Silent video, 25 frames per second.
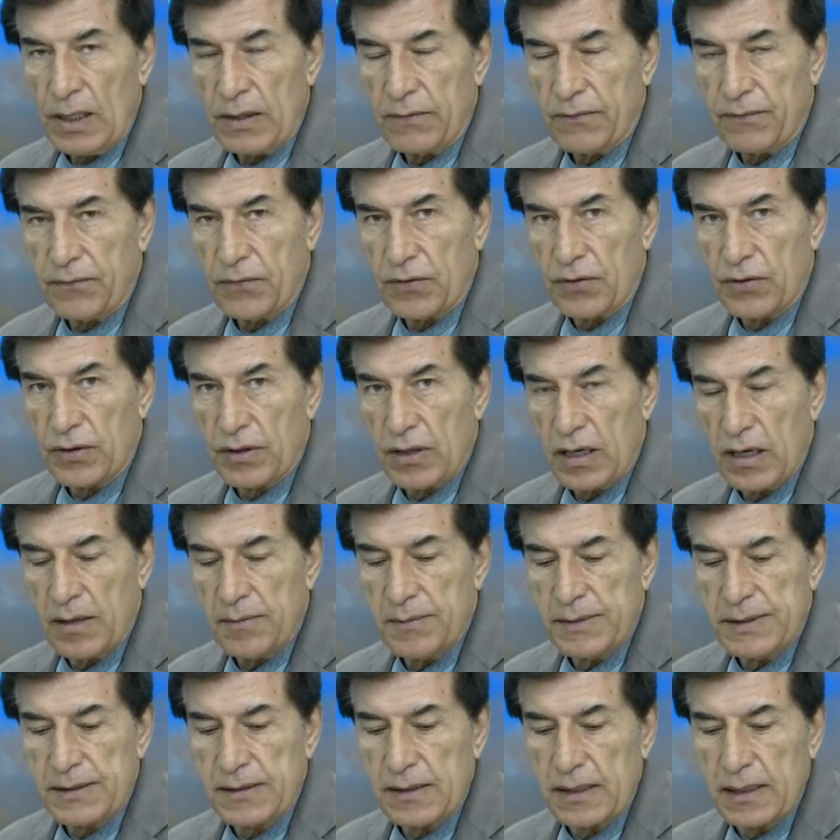for
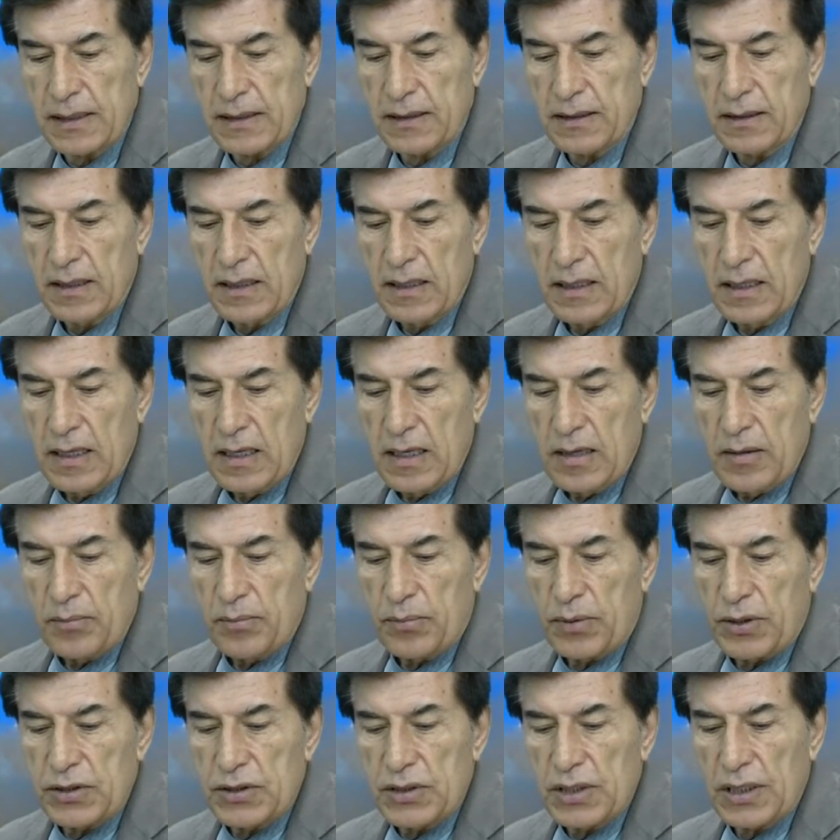homicide,
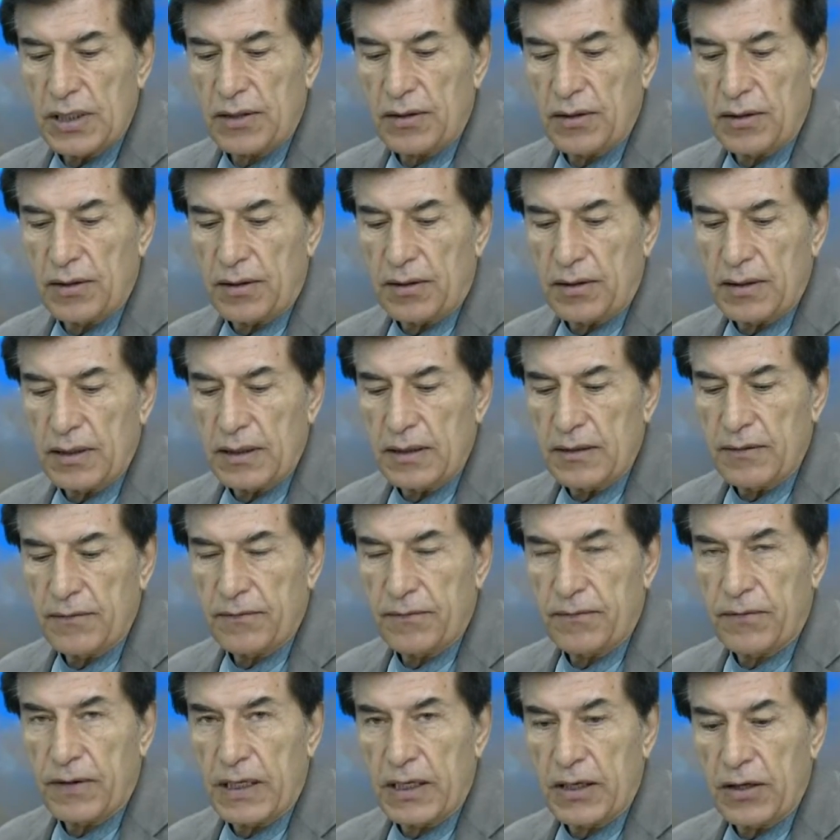particularly
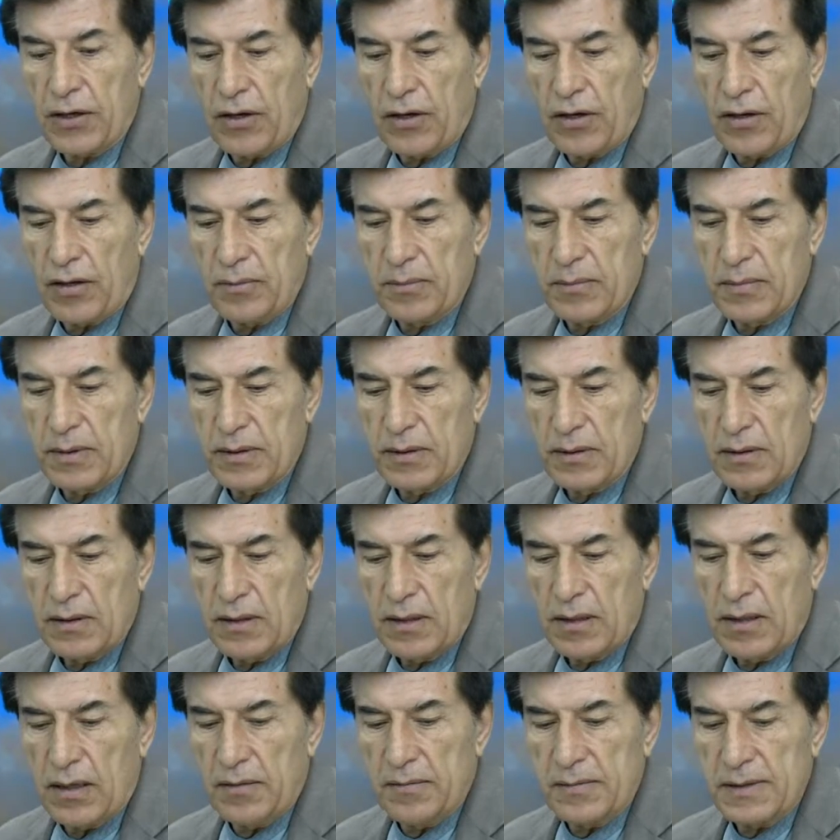firearm
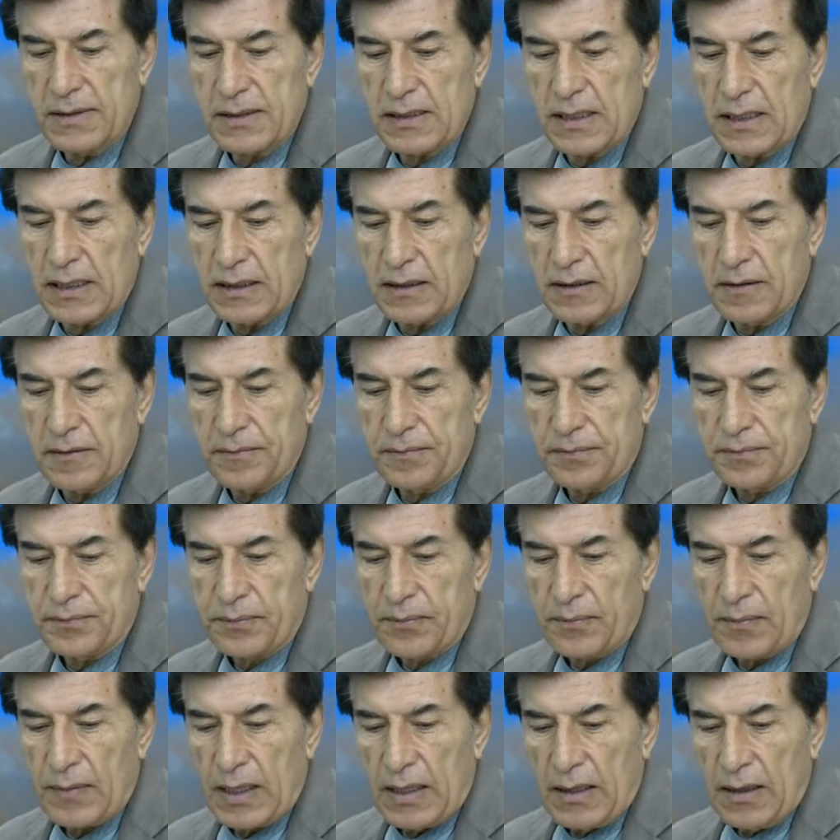homicide.
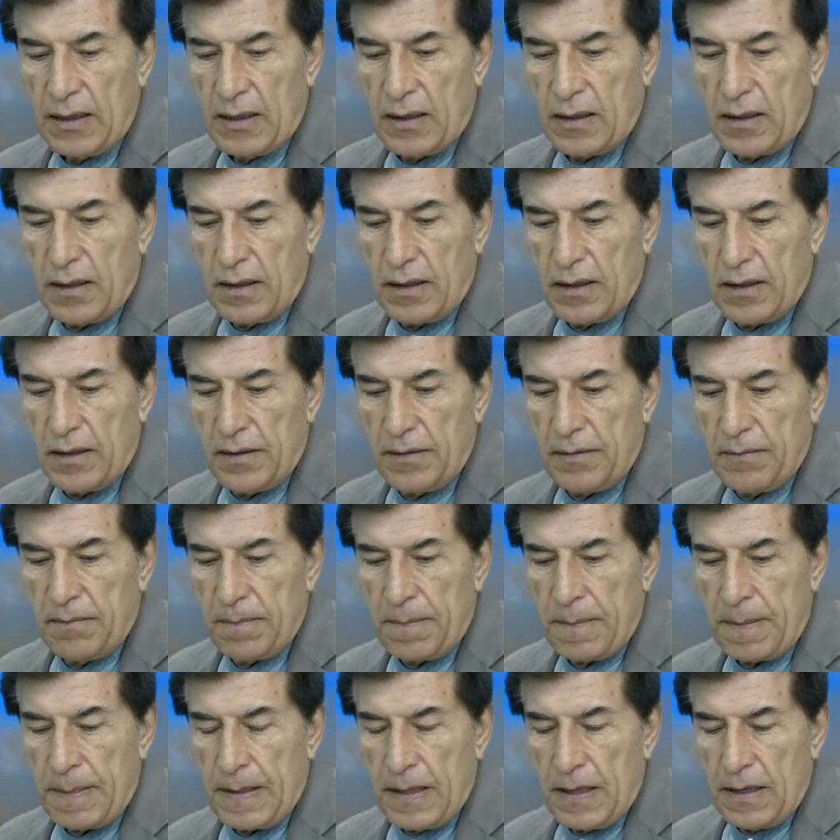Um,
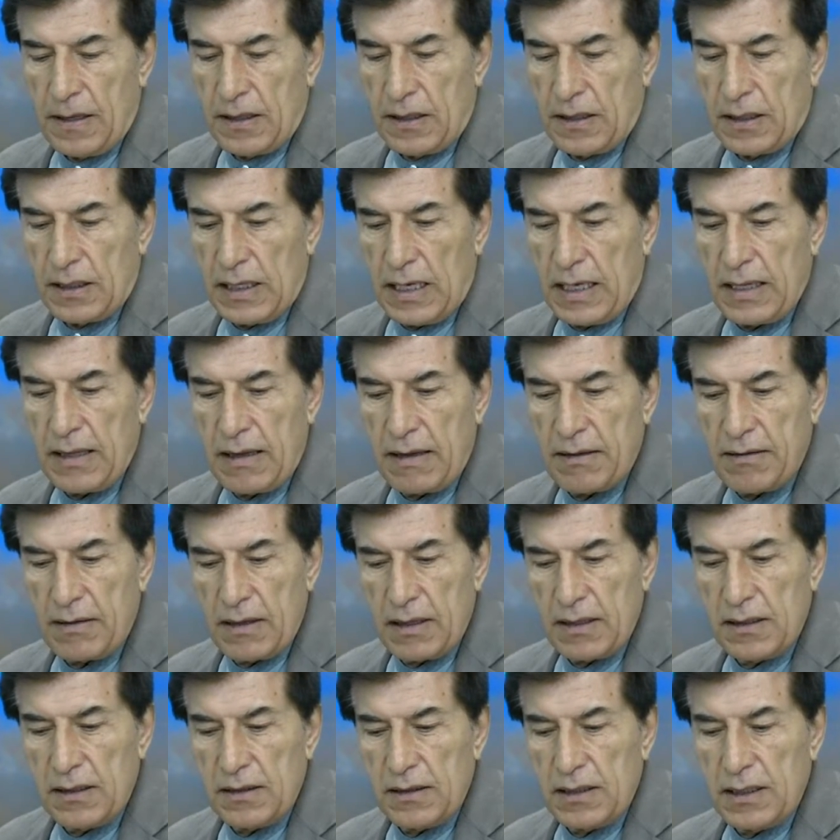and
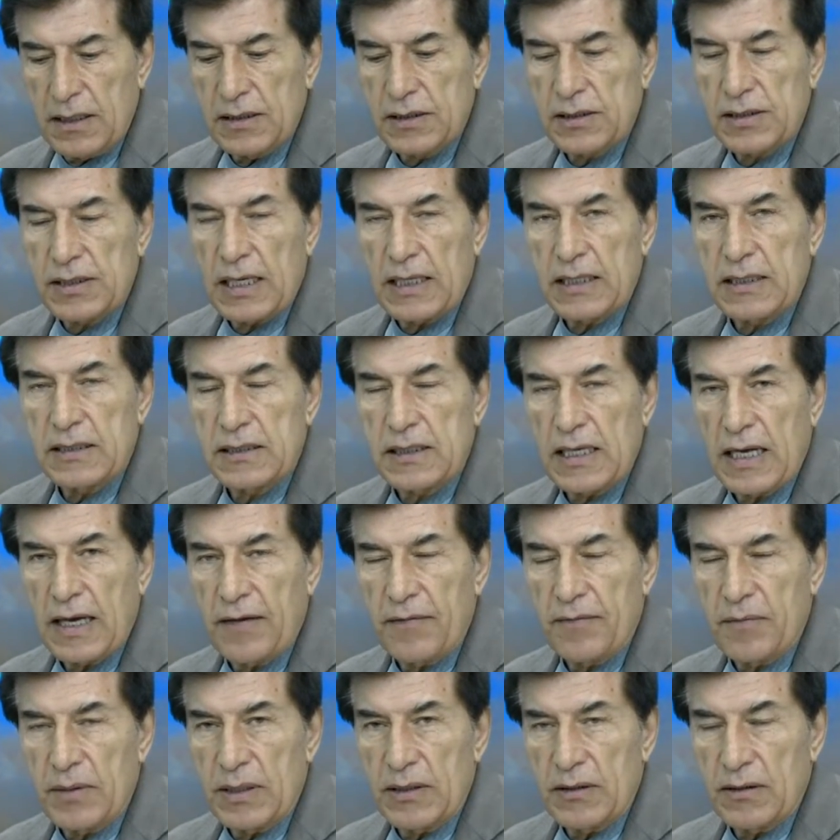the, these studies
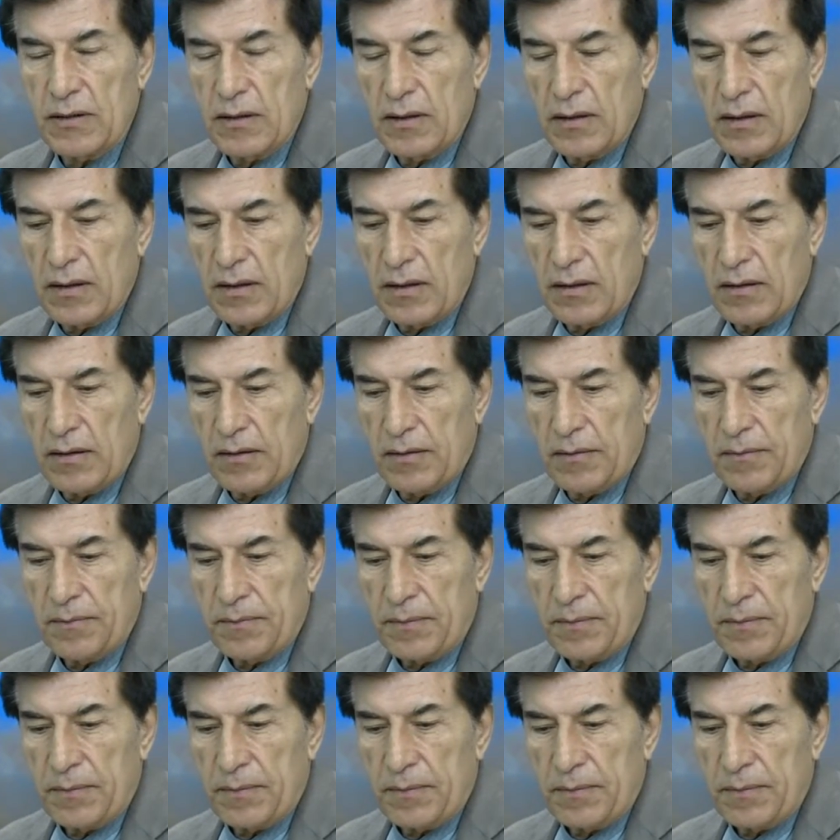have been uh,